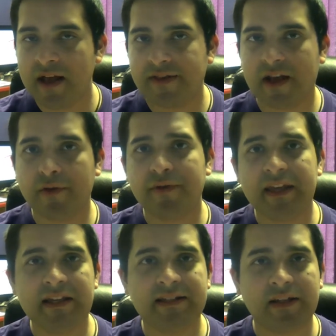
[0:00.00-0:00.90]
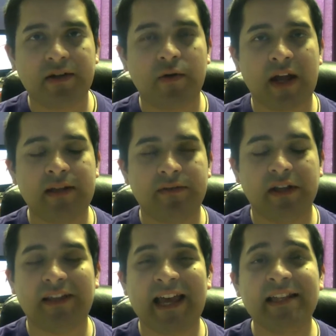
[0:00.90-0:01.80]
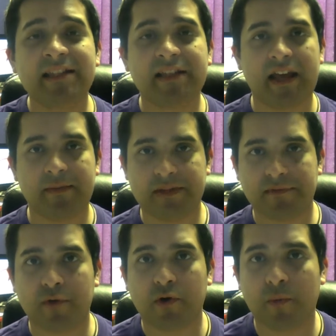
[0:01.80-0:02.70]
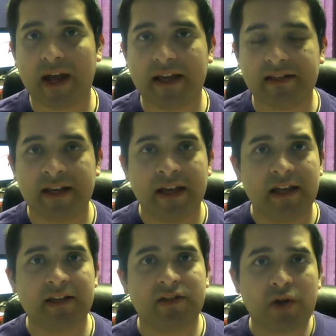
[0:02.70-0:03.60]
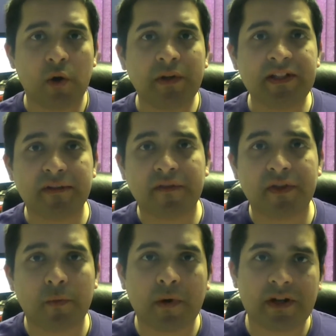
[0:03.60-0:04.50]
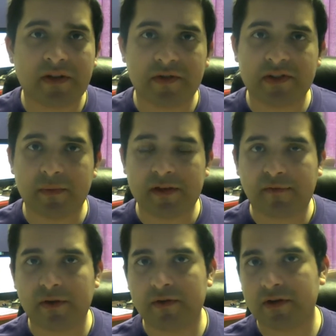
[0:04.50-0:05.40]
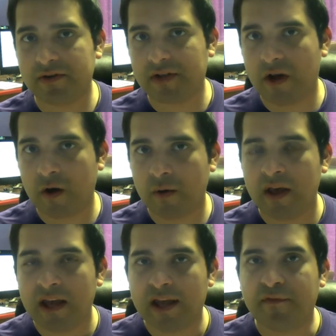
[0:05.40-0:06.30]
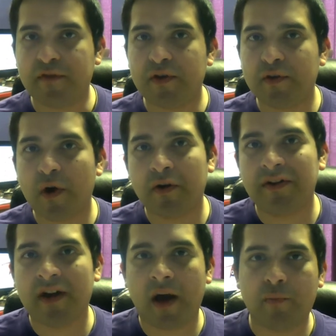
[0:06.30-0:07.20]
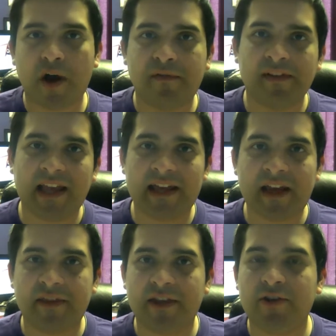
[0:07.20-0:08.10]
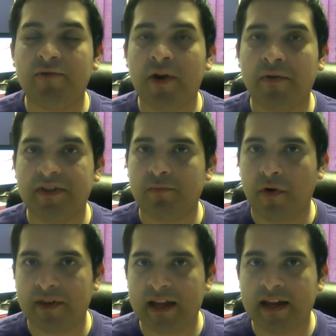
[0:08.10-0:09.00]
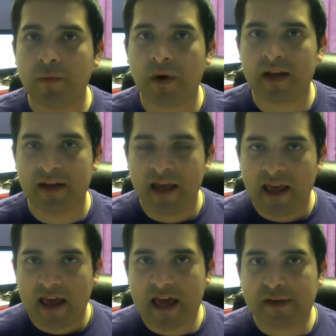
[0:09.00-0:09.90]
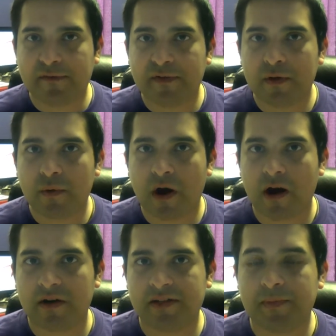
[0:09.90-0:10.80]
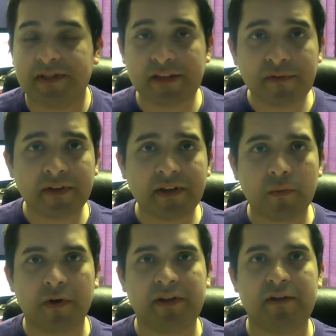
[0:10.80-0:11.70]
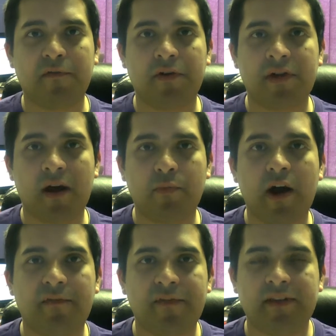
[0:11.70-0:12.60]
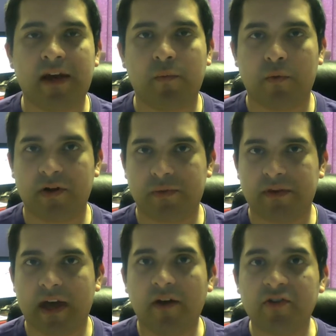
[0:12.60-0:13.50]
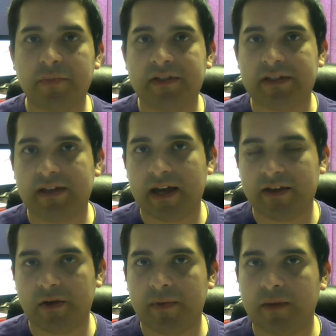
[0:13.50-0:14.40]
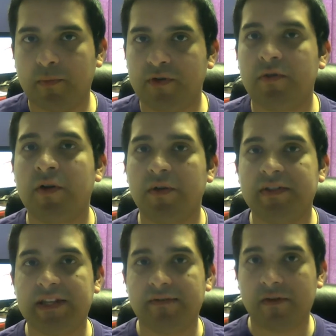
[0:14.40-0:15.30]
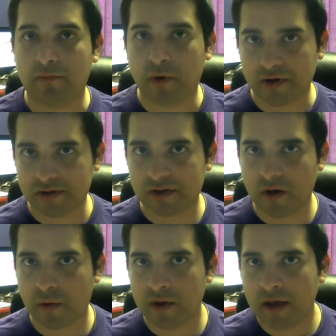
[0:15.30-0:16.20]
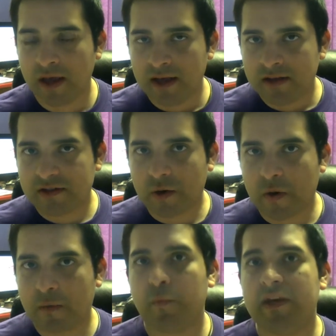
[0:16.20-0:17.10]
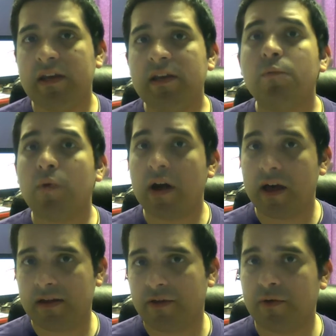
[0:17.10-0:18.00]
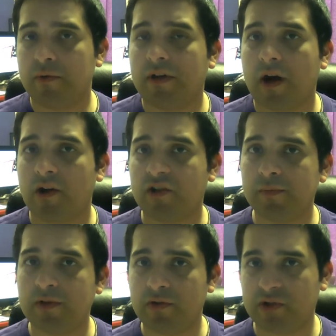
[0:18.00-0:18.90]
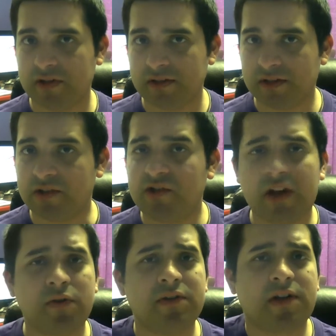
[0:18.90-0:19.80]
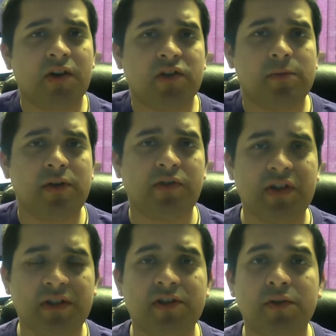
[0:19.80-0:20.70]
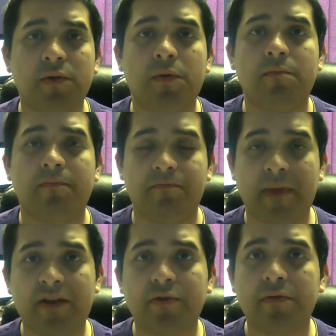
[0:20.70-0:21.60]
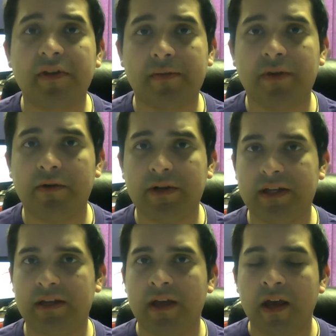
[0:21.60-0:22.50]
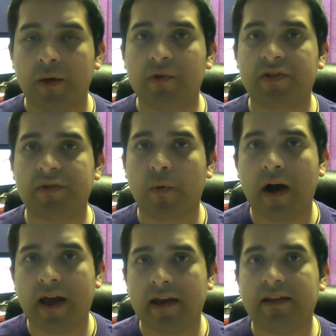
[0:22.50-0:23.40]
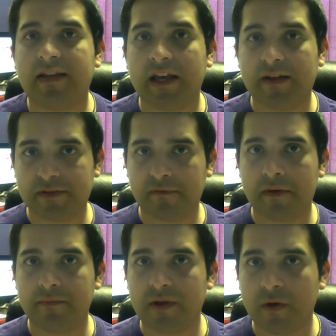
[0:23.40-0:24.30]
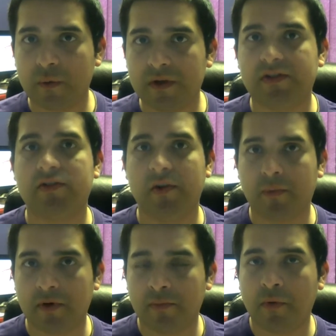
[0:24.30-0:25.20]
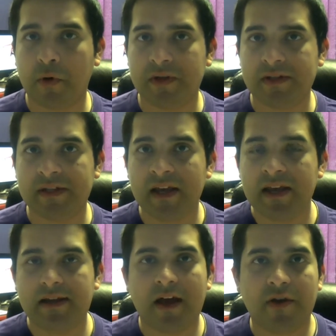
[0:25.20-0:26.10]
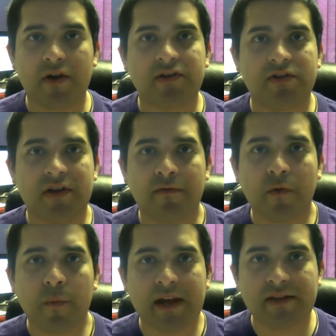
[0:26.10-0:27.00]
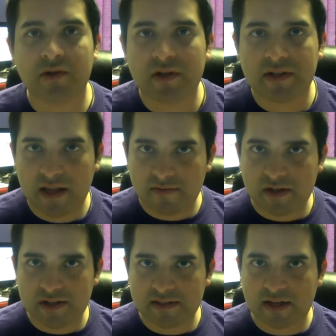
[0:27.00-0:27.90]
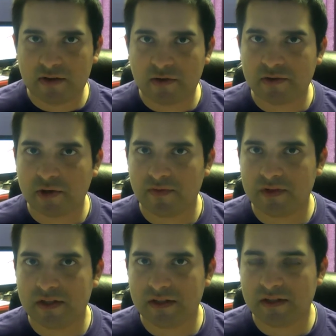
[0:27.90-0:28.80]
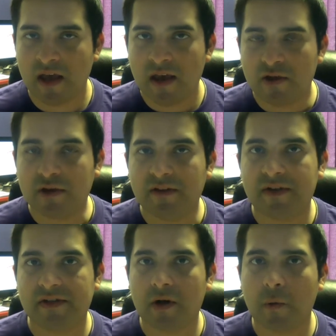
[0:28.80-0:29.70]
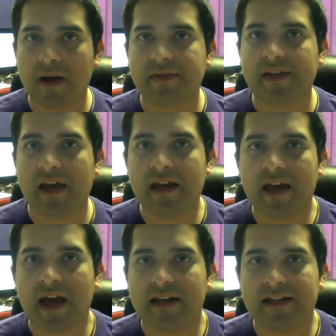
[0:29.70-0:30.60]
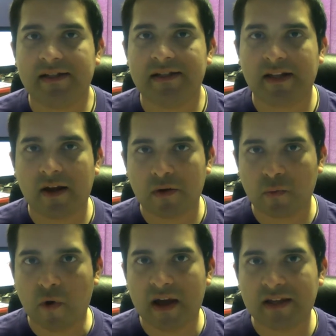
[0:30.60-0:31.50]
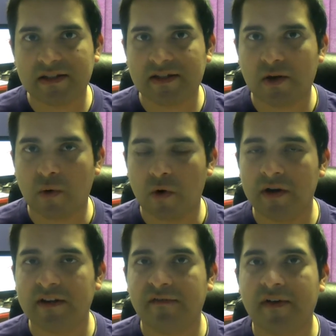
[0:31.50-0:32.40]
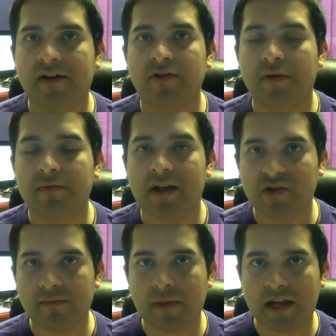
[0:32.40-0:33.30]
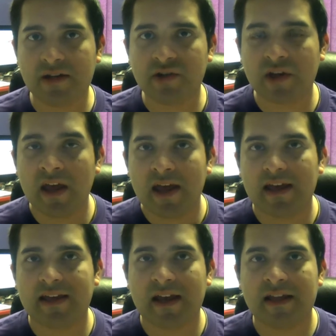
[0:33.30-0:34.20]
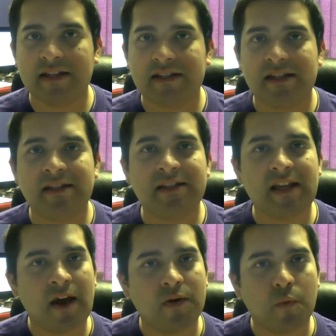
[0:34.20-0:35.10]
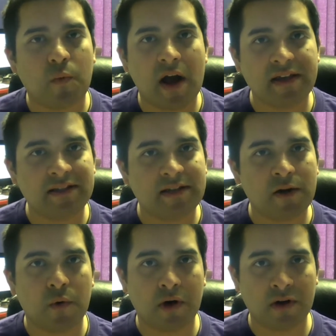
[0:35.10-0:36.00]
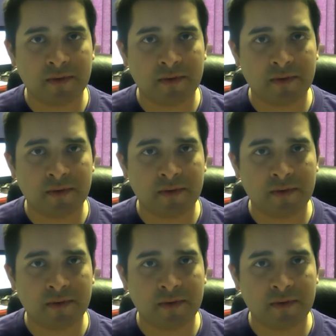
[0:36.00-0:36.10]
The other thing is that the landscapes for grants is totally different than what it used to be a few years ago. If you are in nonprofit land, I think you know this more than anyone, and if you are specifically working for a nonprofit that works with LGBTIQ people, you know this even more so. So we run through the contributions, the generous contributions through made through the community, which is why a gift from you is super important. Now, there are several ways you can give to Inside Out Youth Services. You can visit our website at insideoutys.org and find our donation page. Again, that's insideoutys.org.